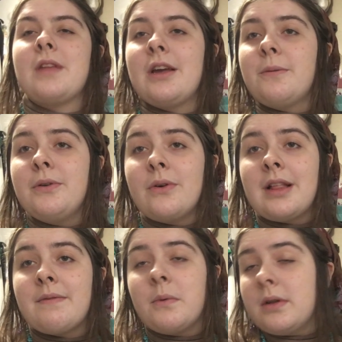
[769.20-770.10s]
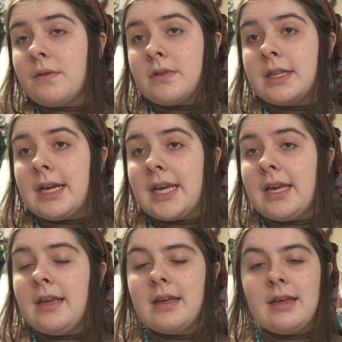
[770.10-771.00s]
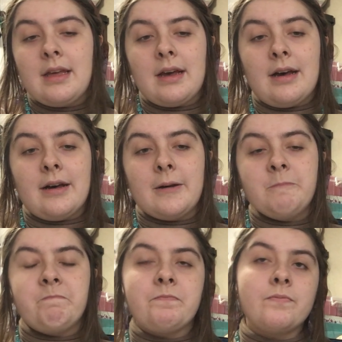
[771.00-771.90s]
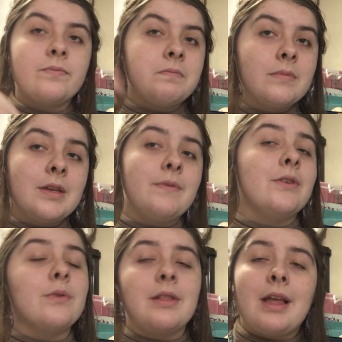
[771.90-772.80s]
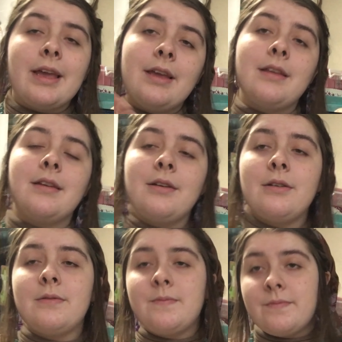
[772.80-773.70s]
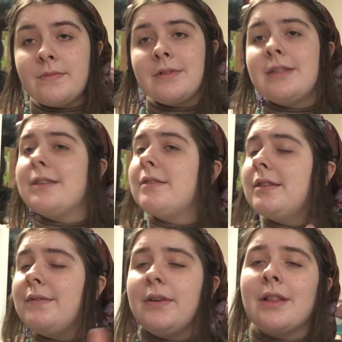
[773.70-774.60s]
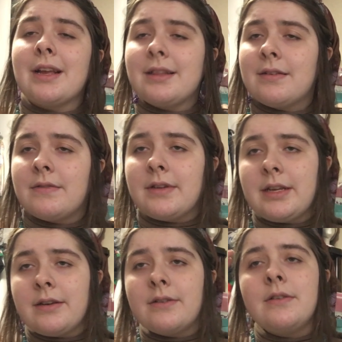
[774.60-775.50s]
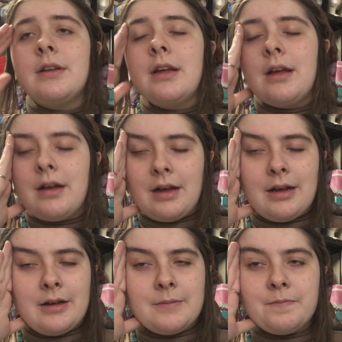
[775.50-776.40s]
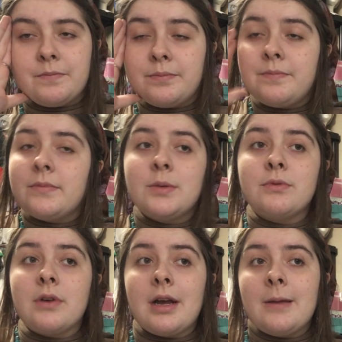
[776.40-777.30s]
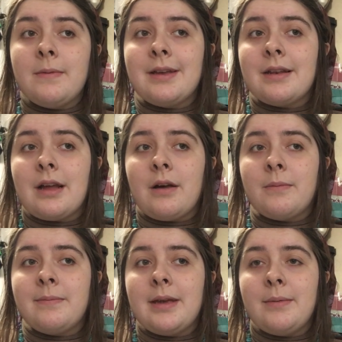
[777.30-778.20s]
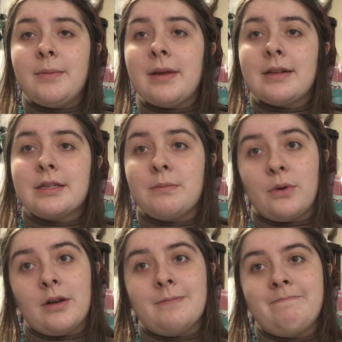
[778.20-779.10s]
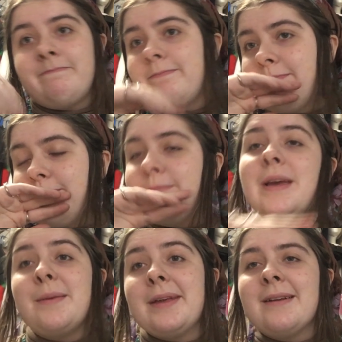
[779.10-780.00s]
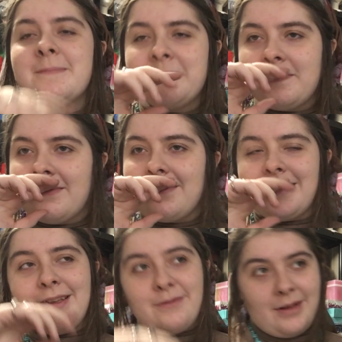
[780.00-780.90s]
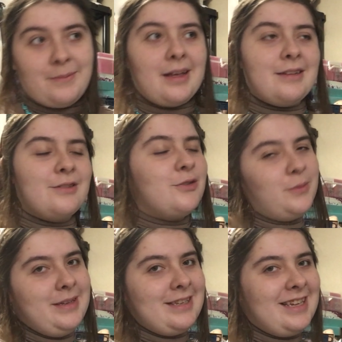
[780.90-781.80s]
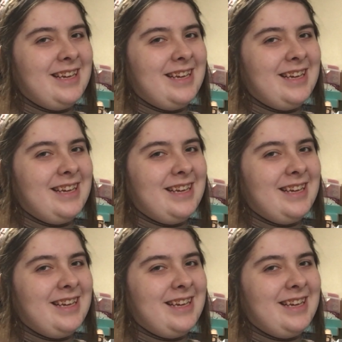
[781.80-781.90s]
I hope you all have a wonderful day. Um, if you like this, if you like this video, um, subscribe and I'll maybe make some more. Maybe. If I'm not too busy.